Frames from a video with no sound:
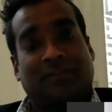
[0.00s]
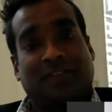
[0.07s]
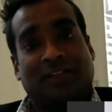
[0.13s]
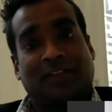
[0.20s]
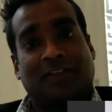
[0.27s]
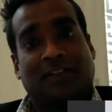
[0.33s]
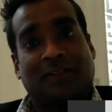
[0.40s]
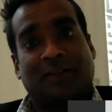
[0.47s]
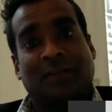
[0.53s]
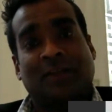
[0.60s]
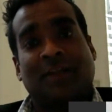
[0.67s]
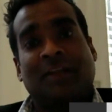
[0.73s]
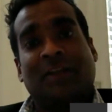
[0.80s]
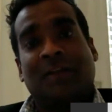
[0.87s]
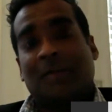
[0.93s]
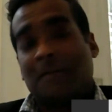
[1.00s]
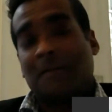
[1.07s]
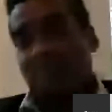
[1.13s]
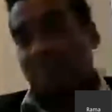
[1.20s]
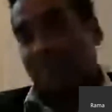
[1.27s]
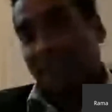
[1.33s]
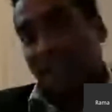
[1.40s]
So
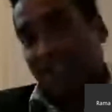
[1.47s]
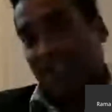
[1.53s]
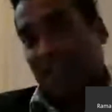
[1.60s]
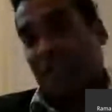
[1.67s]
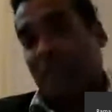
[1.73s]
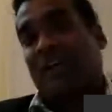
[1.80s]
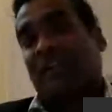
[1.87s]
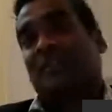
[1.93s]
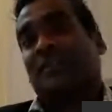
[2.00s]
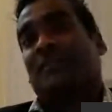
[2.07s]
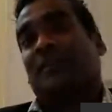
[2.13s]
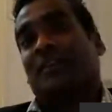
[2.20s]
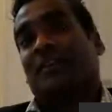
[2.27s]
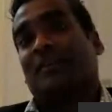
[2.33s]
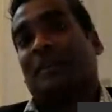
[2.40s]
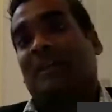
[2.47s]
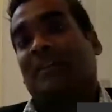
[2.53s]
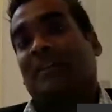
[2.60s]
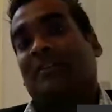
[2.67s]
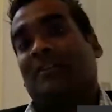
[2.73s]
let's go back to fundamentals.